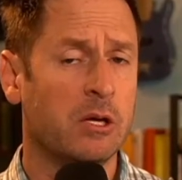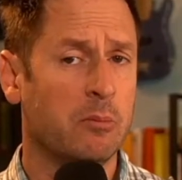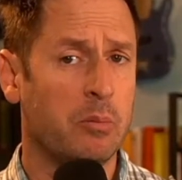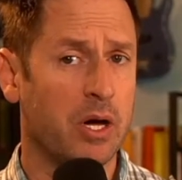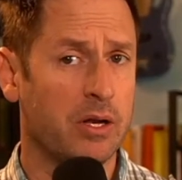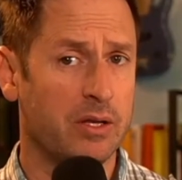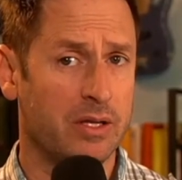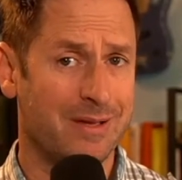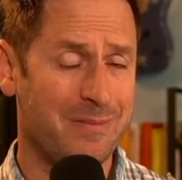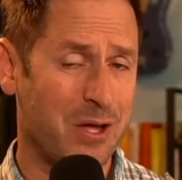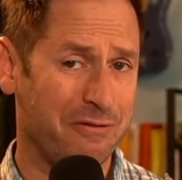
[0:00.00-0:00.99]
but the
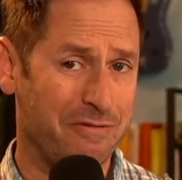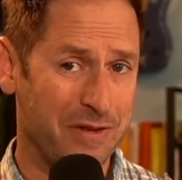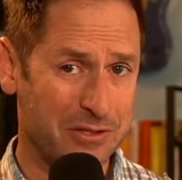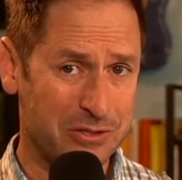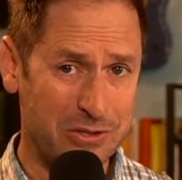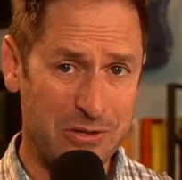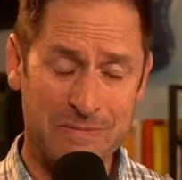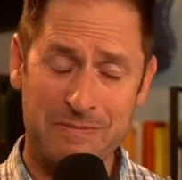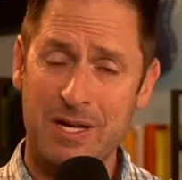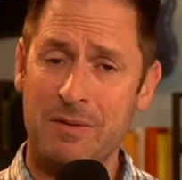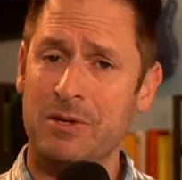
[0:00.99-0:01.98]
amount of fentanyl
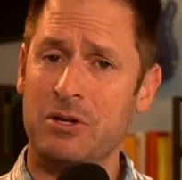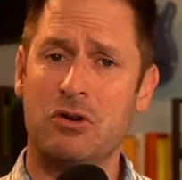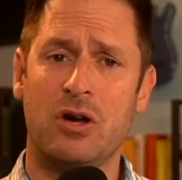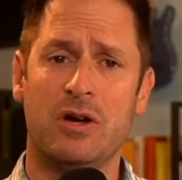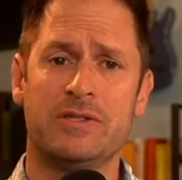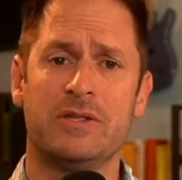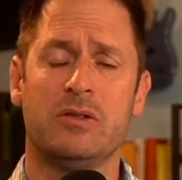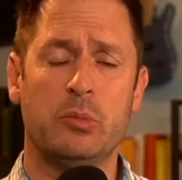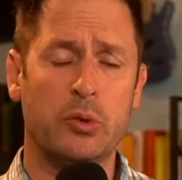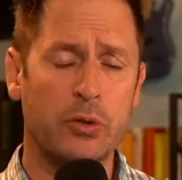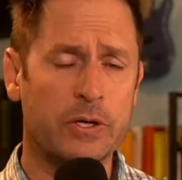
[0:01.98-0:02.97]
coming across the
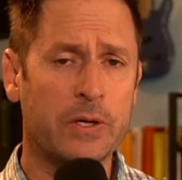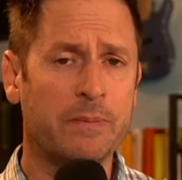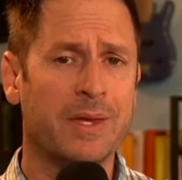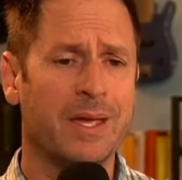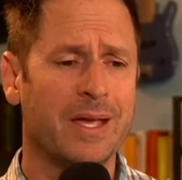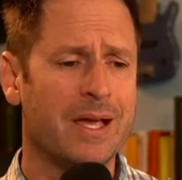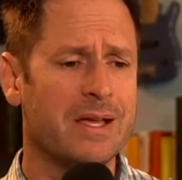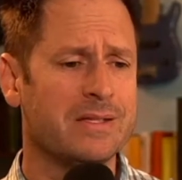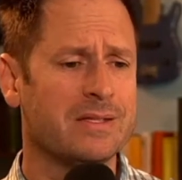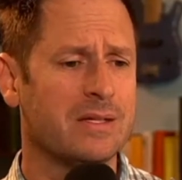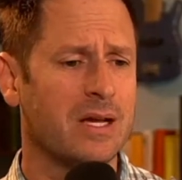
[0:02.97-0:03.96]
border is